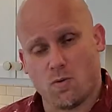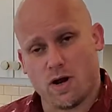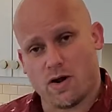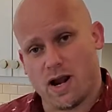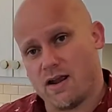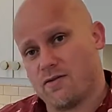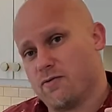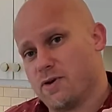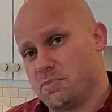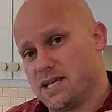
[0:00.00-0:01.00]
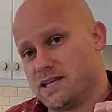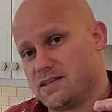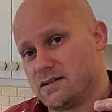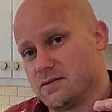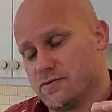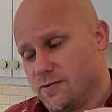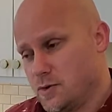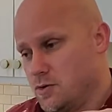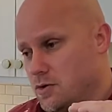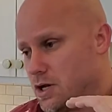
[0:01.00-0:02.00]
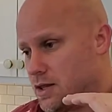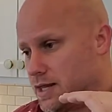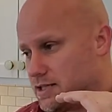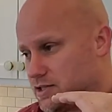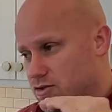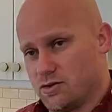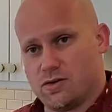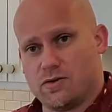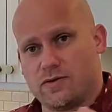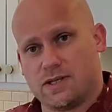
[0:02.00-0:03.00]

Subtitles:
where every piece of food that's served